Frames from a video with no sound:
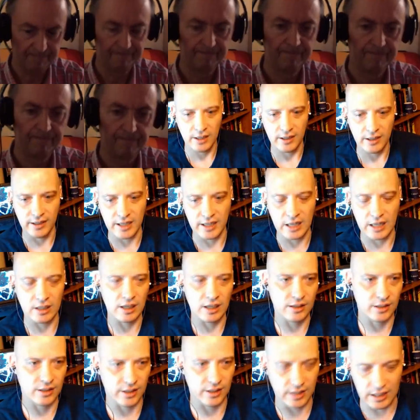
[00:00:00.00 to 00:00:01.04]
Yeah. So I'm and
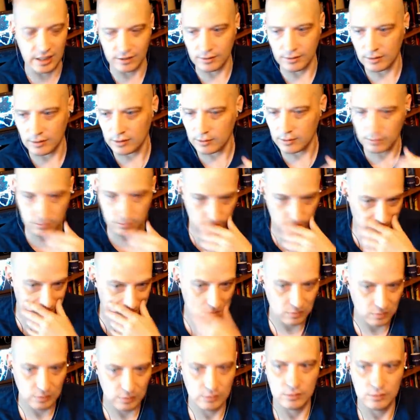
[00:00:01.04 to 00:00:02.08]
waiting I, for that I, email
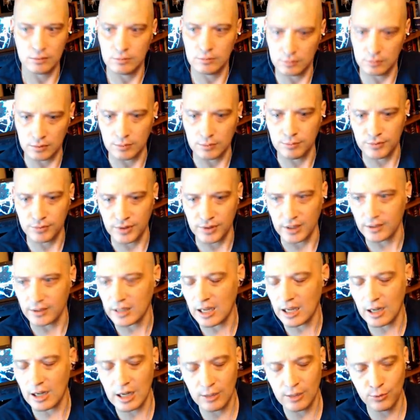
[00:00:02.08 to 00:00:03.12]

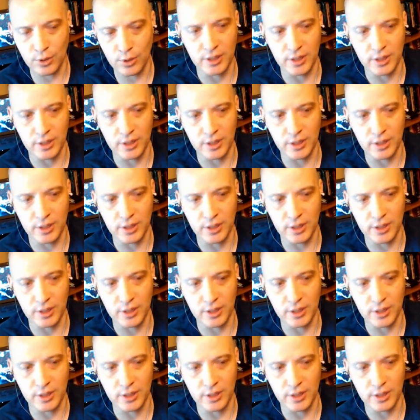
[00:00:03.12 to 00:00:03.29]
yeah I,